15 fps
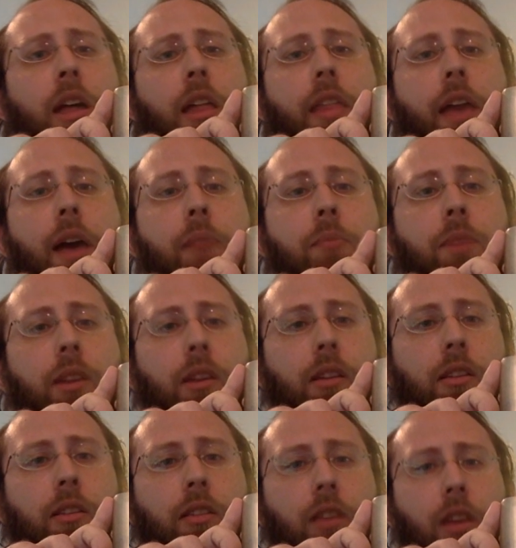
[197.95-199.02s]
That
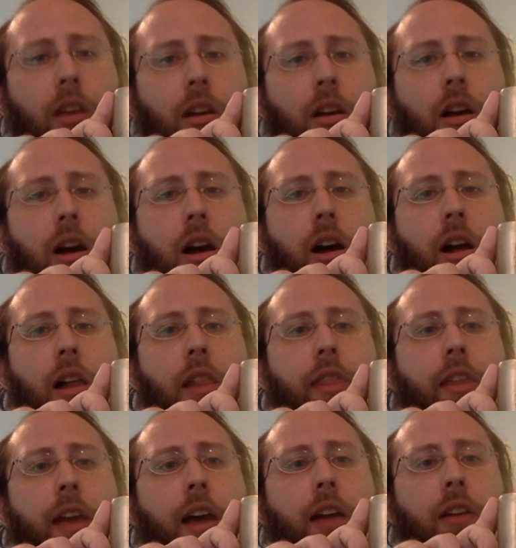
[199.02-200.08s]
means
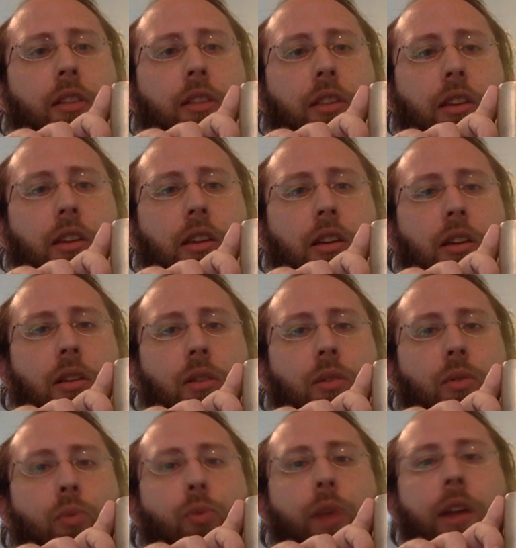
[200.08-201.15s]
that the
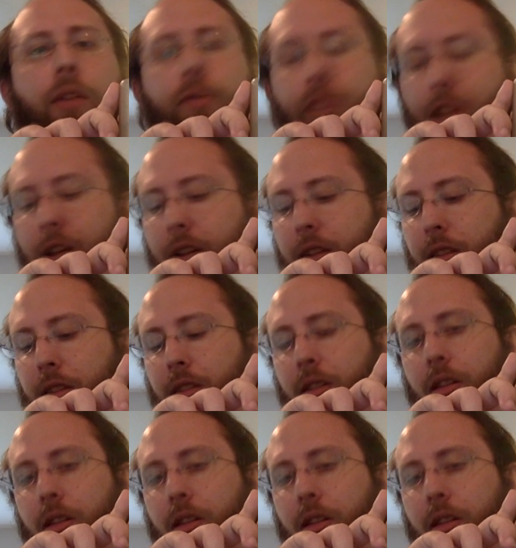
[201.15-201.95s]
wavelength